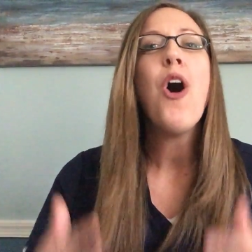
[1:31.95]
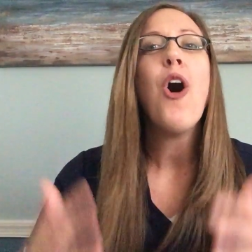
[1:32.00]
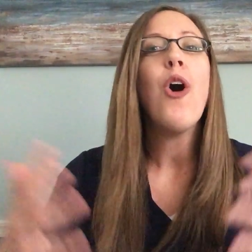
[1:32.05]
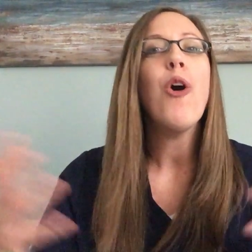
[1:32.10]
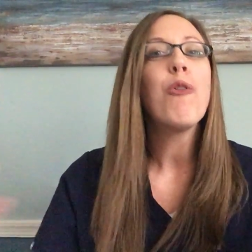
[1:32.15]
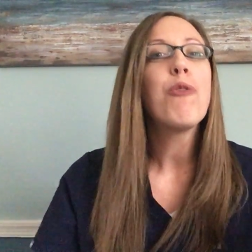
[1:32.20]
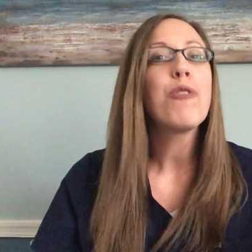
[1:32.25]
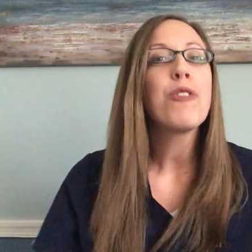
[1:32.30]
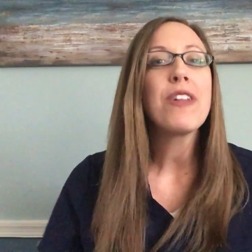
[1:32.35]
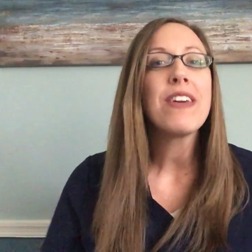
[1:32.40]

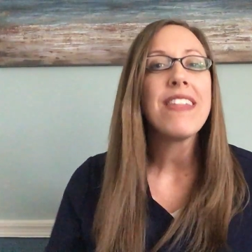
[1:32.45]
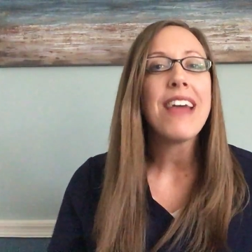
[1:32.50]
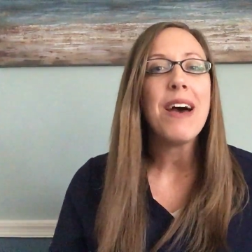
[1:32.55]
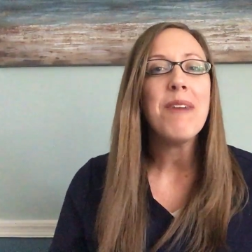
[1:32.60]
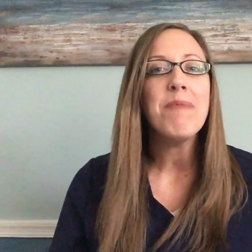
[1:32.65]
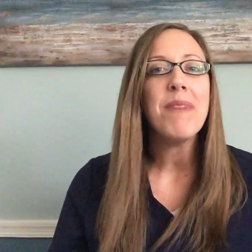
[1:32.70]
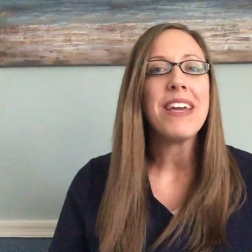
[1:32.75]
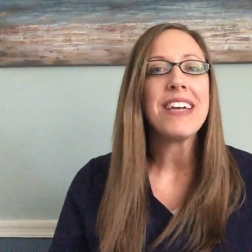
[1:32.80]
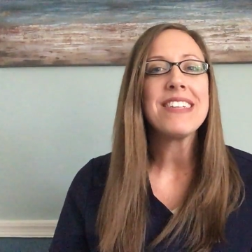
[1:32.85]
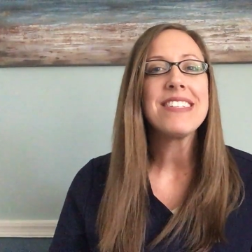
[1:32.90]
Hopefully
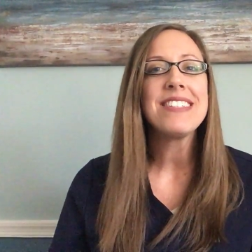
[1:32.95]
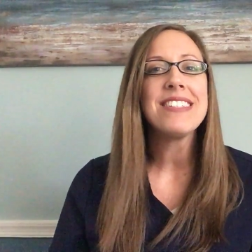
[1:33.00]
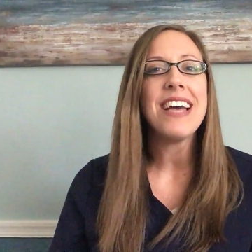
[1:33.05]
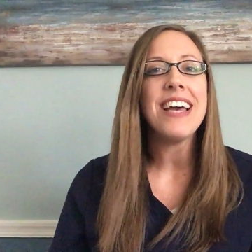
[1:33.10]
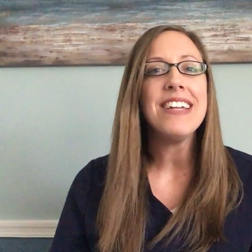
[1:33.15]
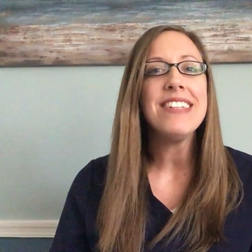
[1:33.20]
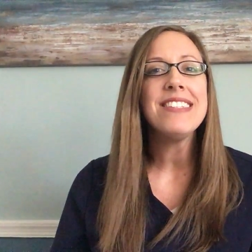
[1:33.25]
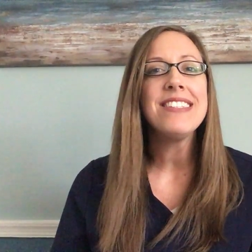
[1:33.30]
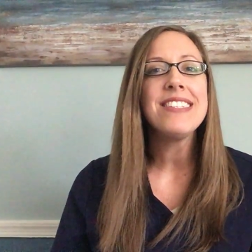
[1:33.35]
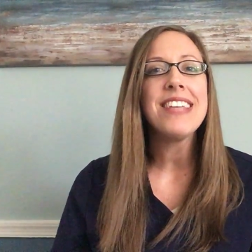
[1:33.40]
that makes
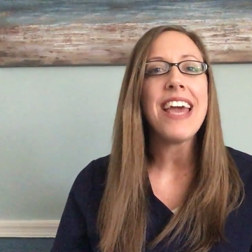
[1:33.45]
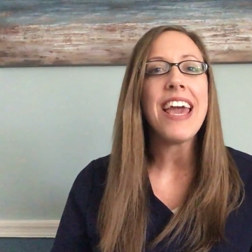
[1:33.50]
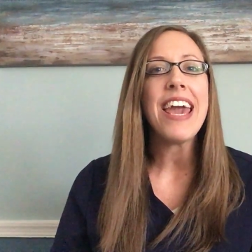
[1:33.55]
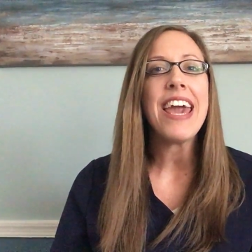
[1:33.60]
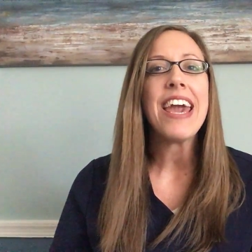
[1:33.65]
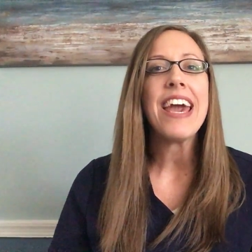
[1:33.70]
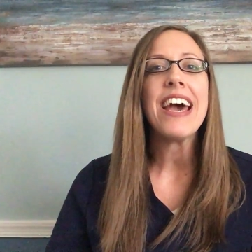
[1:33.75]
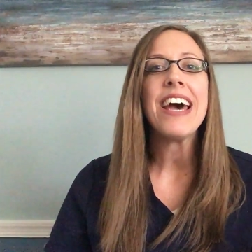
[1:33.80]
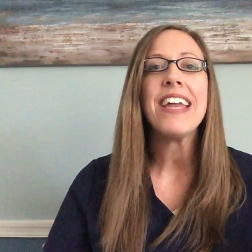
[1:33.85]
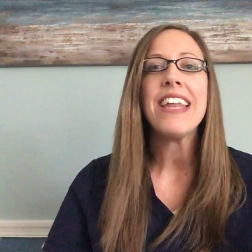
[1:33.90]
sense,
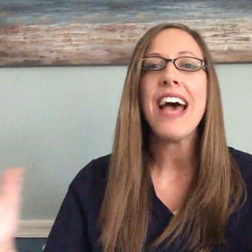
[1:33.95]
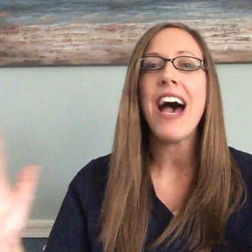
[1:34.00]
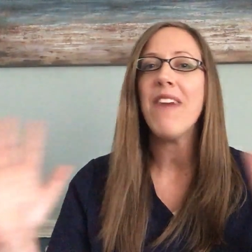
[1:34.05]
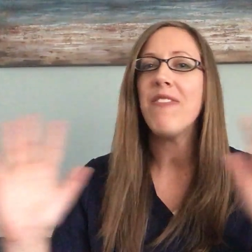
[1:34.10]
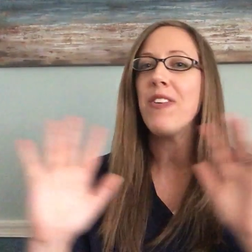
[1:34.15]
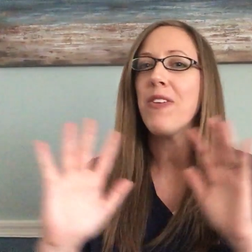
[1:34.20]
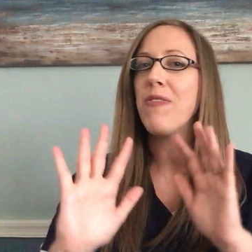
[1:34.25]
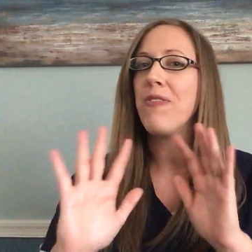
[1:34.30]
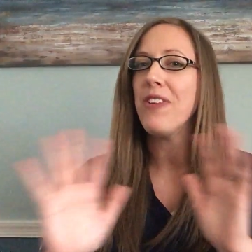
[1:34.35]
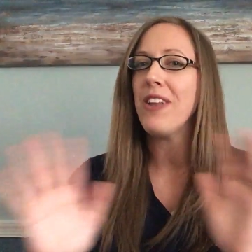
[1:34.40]
and
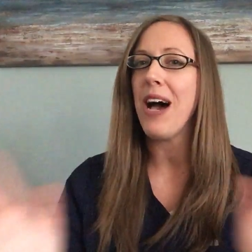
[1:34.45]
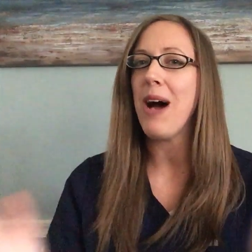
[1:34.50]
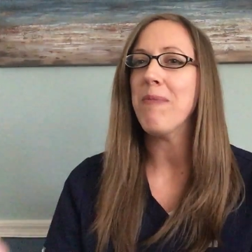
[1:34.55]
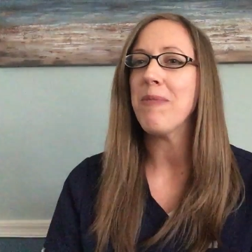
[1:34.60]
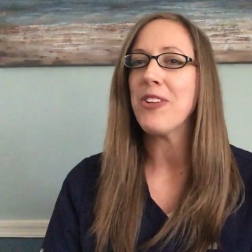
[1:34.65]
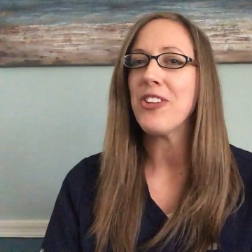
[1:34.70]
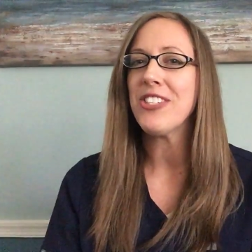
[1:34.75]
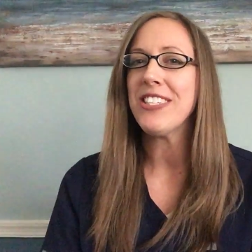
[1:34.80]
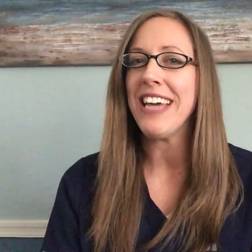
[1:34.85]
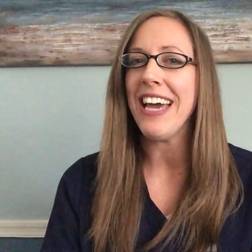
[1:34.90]
have a
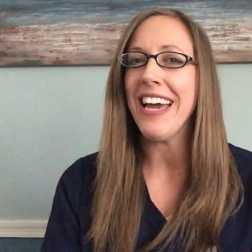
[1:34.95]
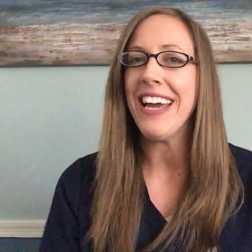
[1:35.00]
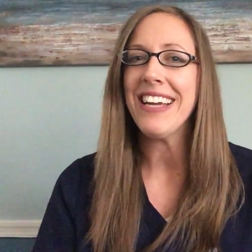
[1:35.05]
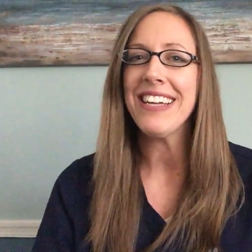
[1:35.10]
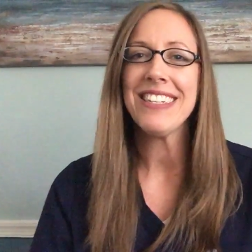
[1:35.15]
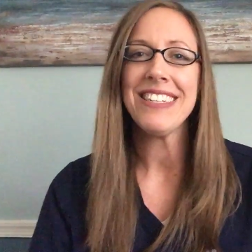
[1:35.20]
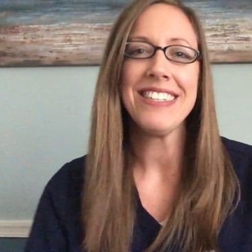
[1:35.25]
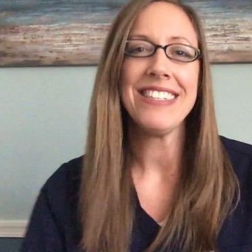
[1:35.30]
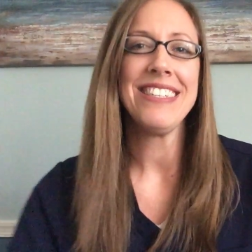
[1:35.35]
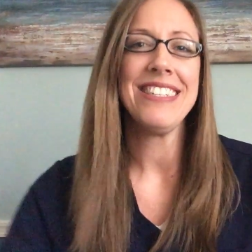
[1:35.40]
phenomenal
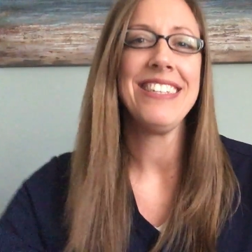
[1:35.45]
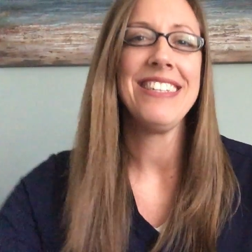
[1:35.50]
day.